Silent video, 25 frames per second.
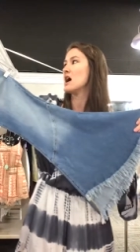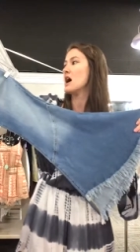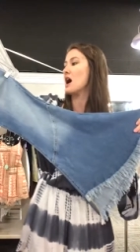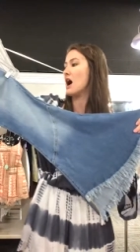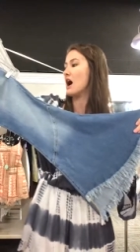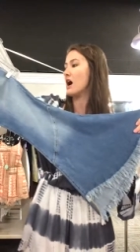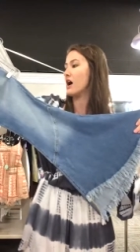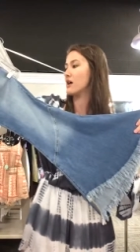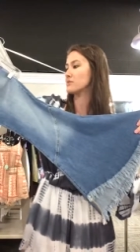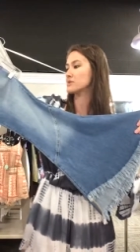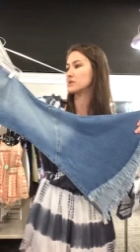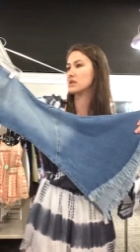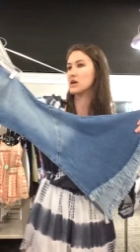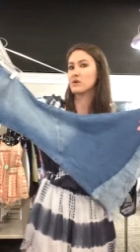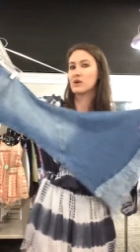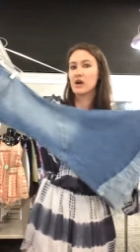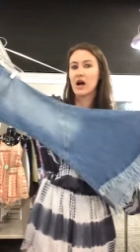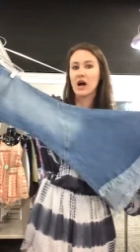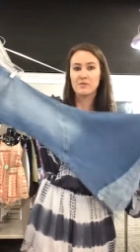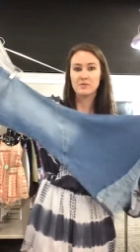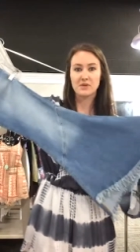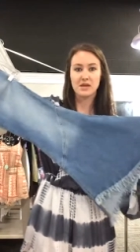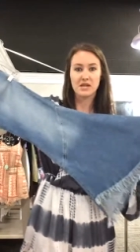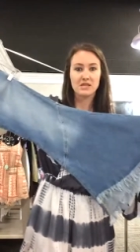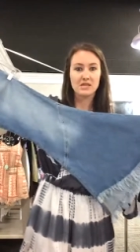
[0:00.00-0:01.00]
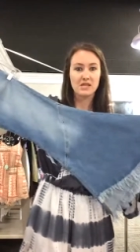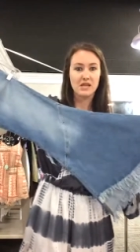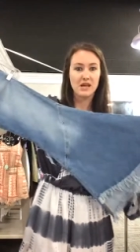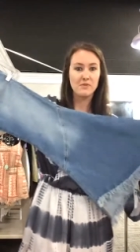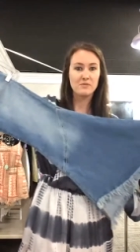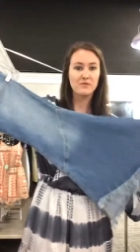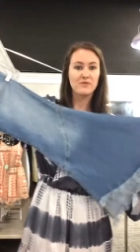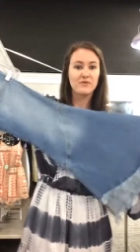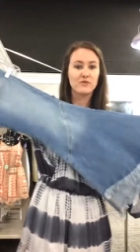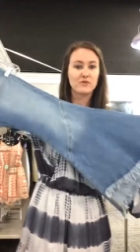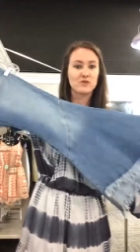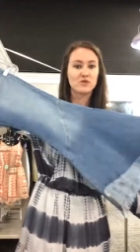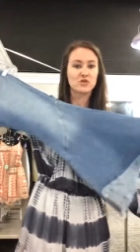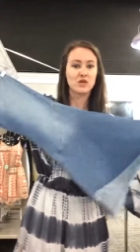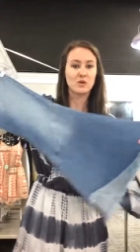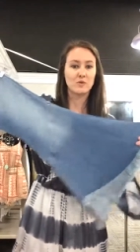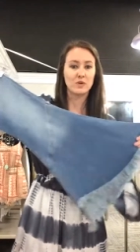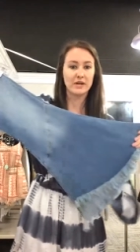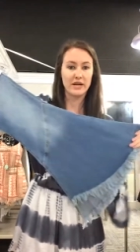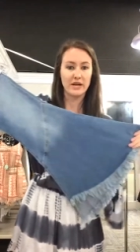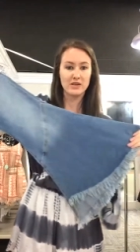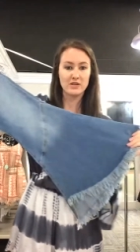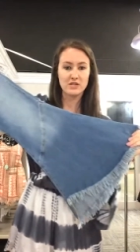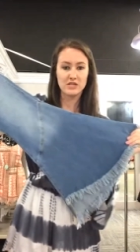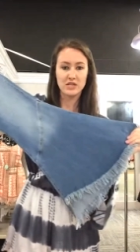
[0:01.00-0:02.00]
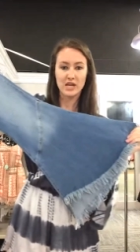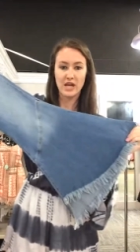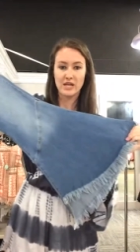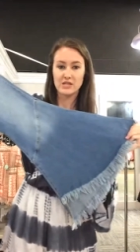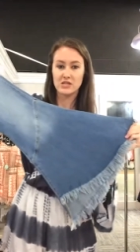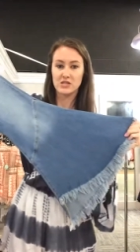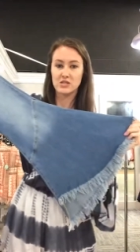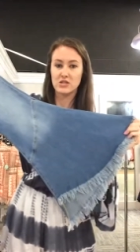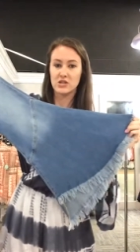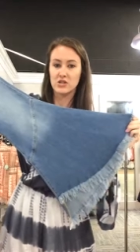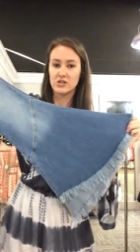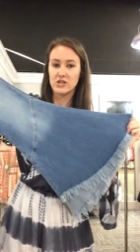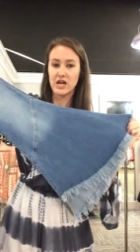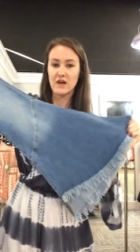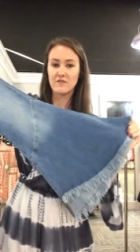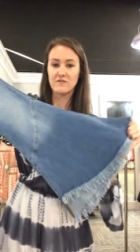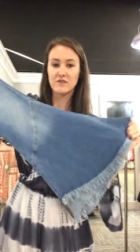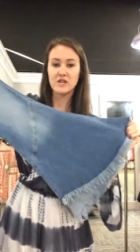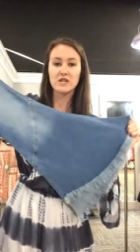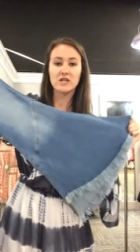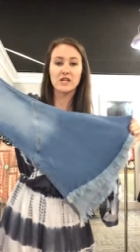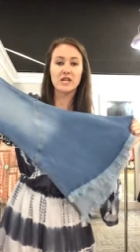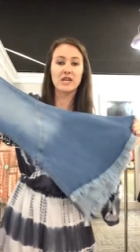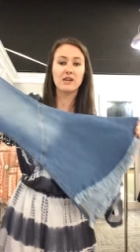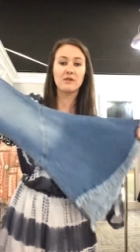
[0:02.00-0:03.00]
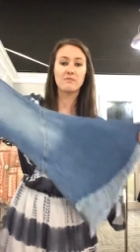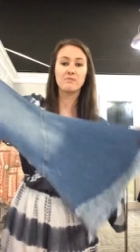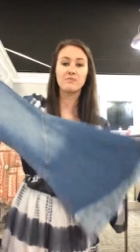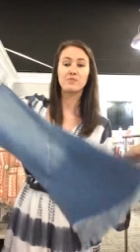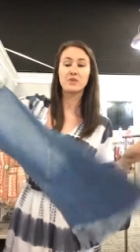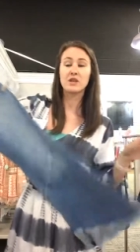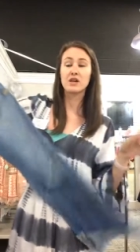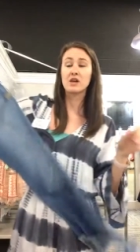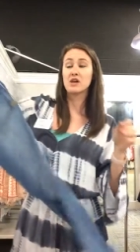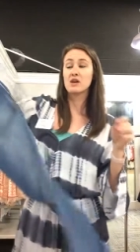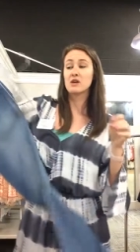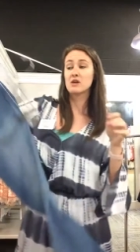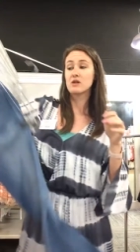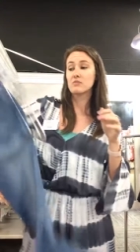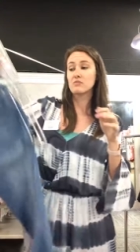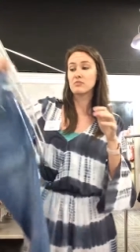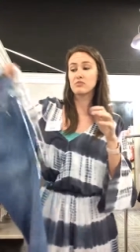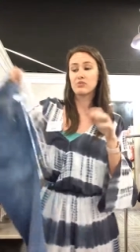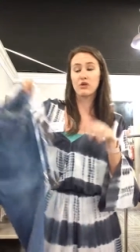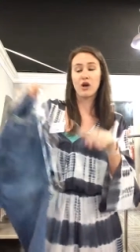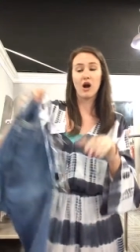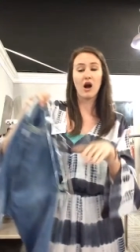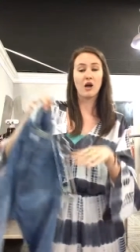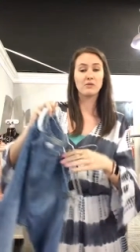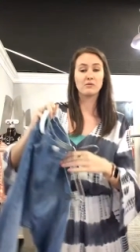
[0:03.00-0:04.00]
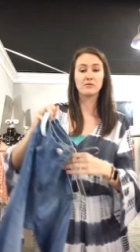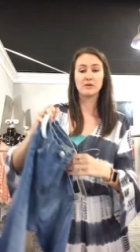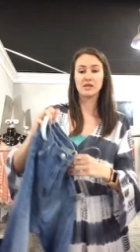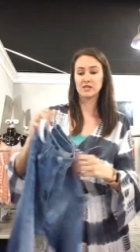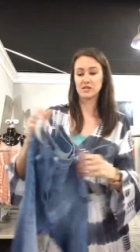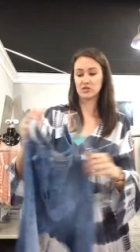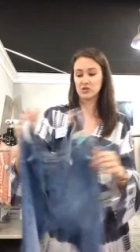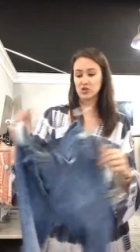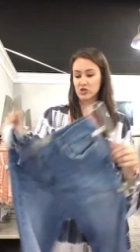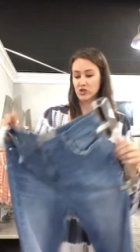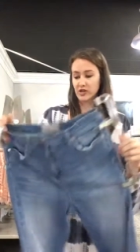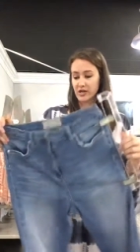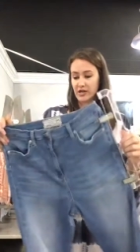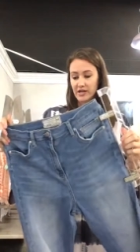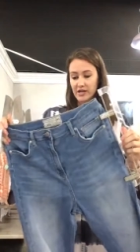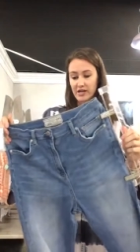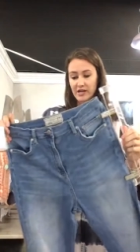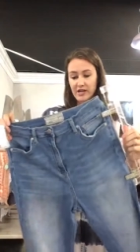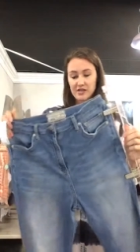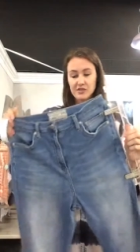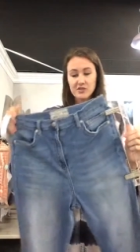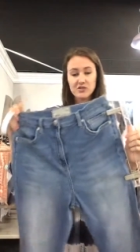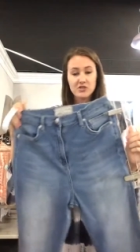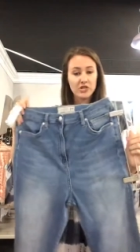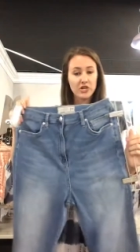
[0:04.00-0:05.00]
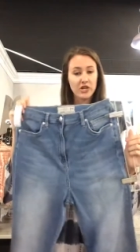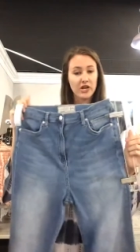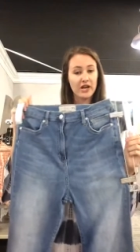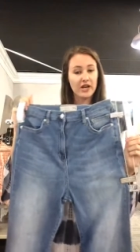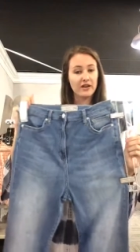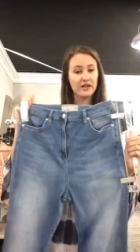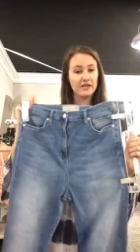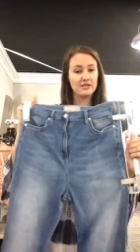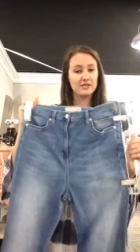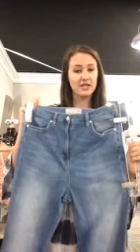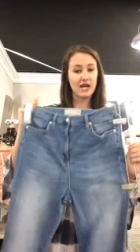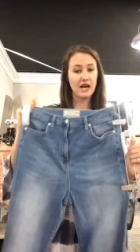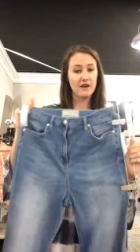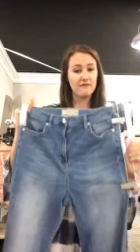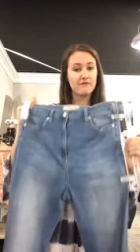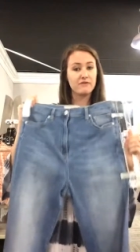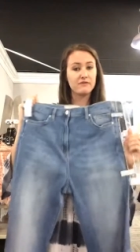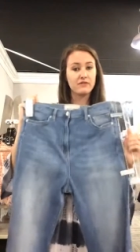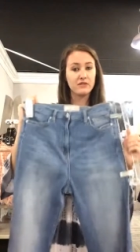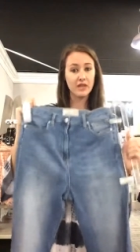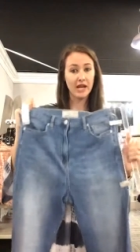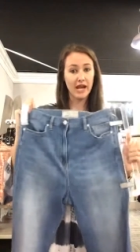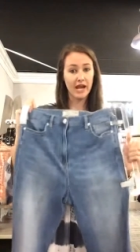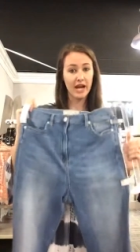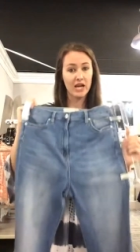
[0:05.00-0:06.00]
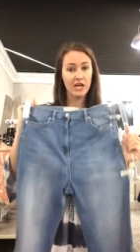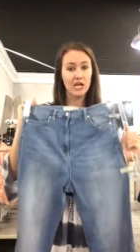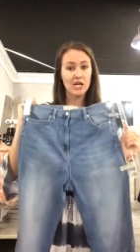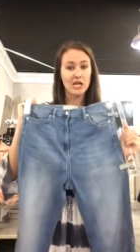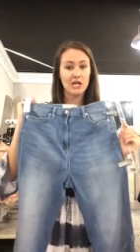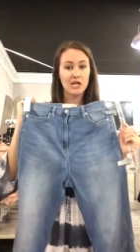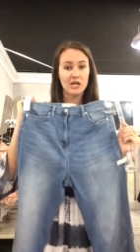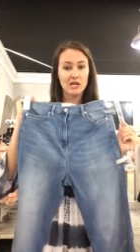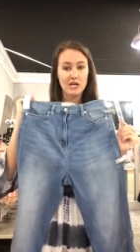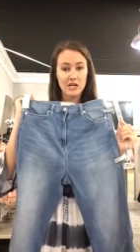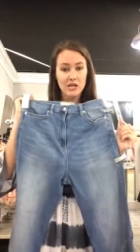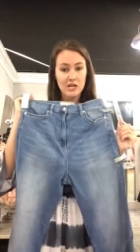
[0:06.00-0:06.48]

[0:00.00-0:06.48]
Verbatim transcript: Um, so come get them before someone else does because they're definitely probably the trendiest trend is that flare